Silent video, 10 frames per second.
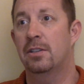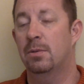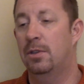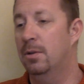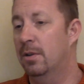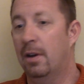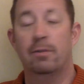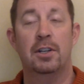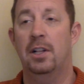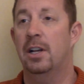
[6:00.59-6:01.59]
with you. In
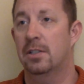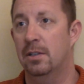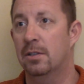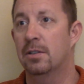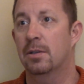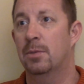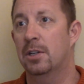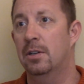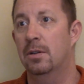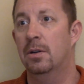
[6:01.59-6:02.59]
every class I learn
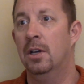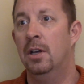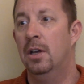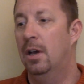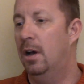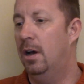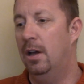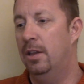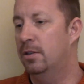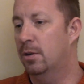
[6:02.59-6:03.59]
something new.
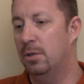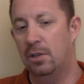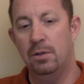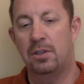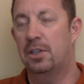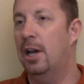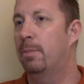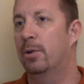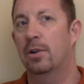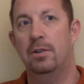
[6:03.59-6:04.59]
There's always a new
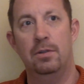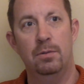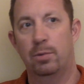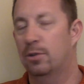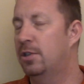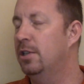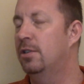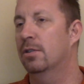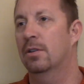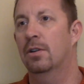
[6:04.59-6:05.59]
step or a new
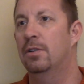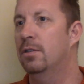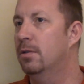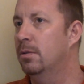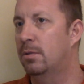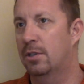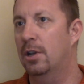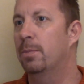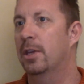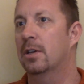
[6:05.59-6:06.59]
procedure or a new
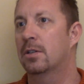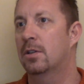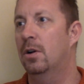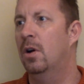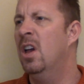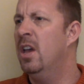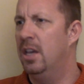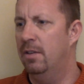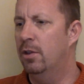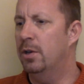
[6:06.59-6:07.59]
something. So
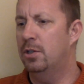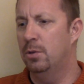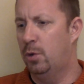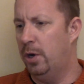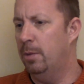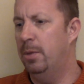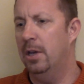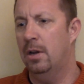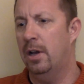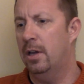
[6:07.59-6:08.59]
even though I do quite a
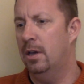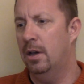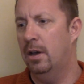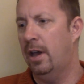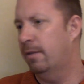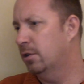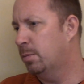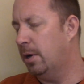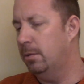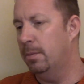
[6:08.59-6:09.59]
bit, I average
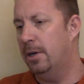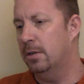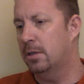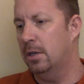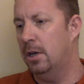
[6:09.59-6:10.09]
probably about